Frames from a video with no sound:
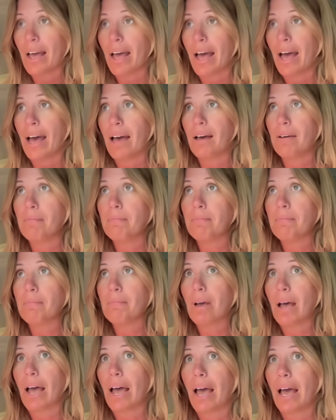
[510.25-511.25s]

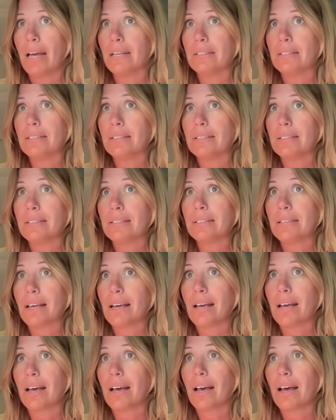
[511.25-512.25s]
And
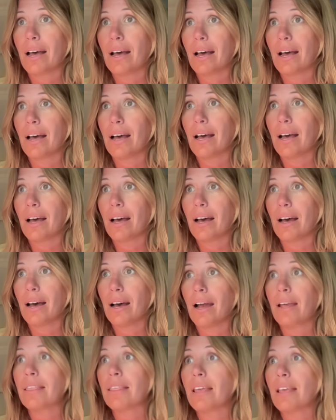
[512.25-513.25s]

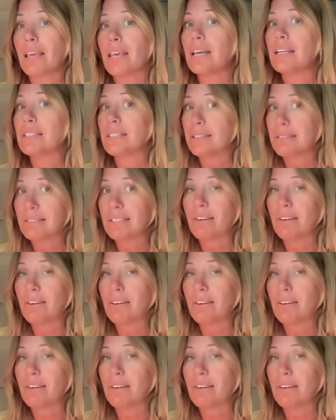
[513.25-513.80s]
I think it's